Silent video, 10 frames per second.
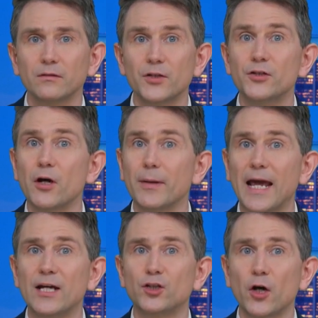The
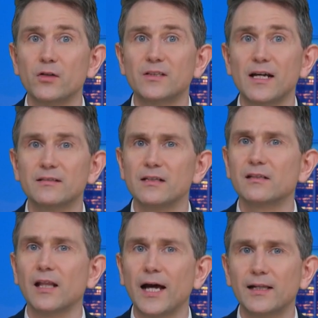WHO says it's
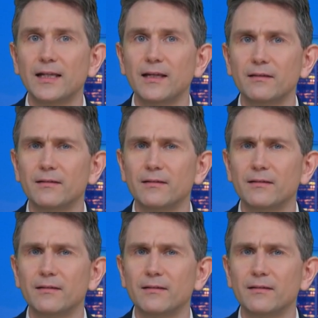likely